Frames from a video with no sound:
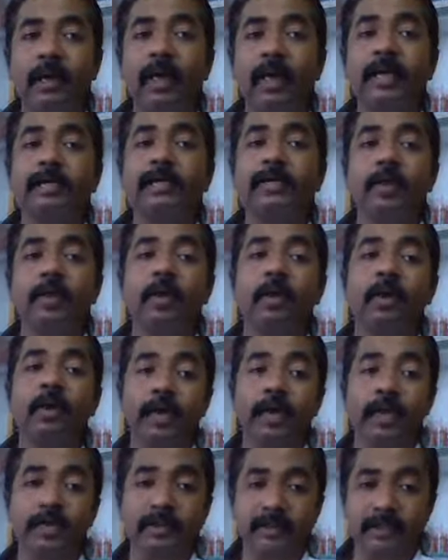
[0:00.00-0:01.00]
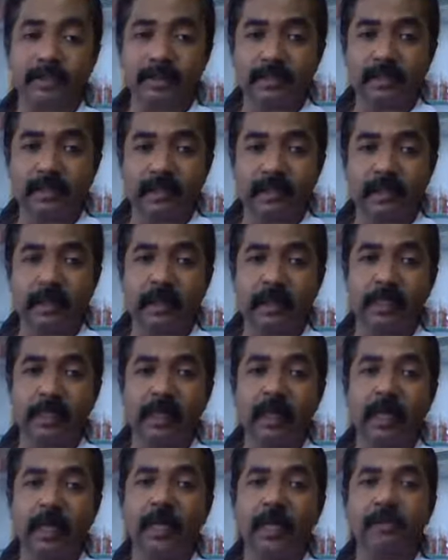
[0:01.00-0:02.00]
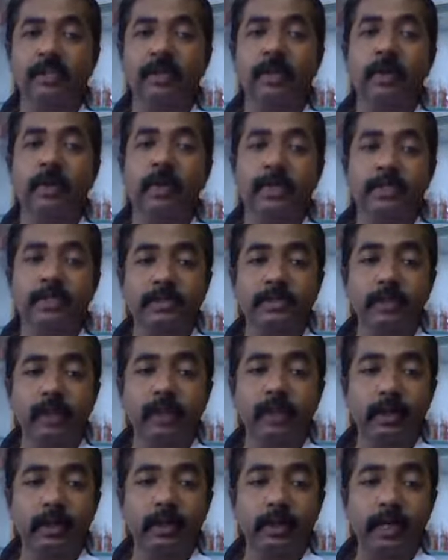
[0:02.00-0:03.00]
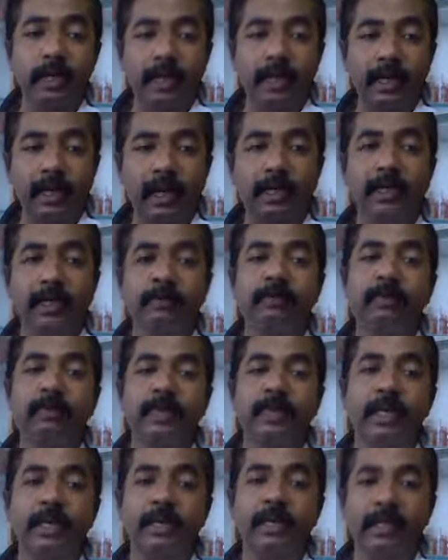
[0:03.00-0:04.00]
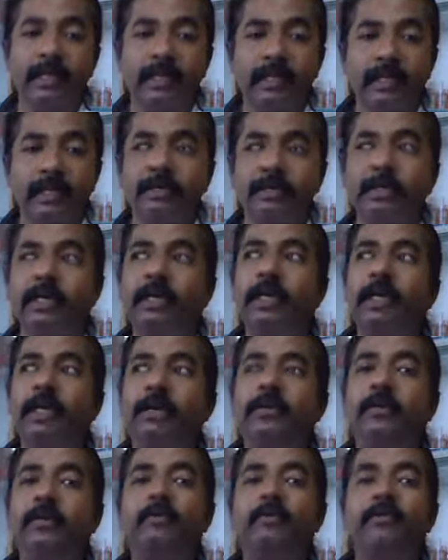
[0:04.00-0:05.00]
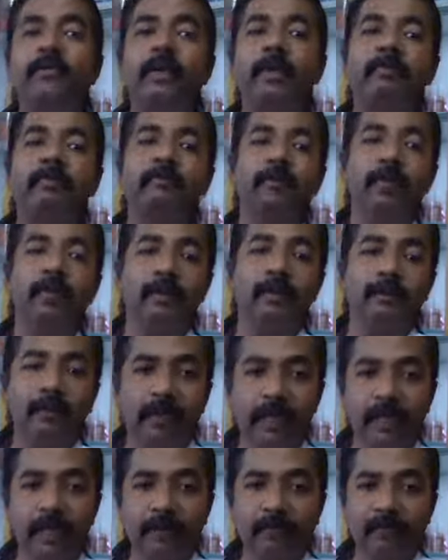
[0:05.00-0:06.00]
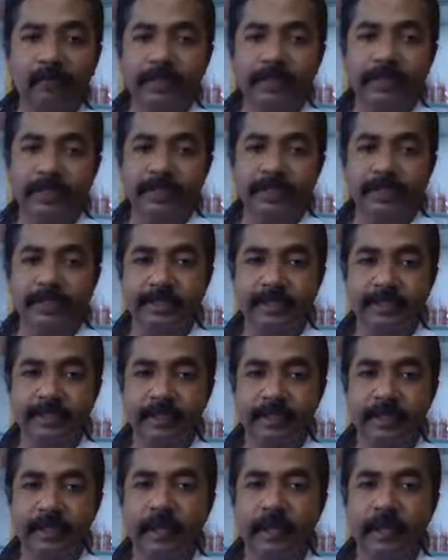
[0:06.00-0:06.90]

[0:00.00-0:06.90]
as long as you are not aligned with that energy, you will feel that frustration.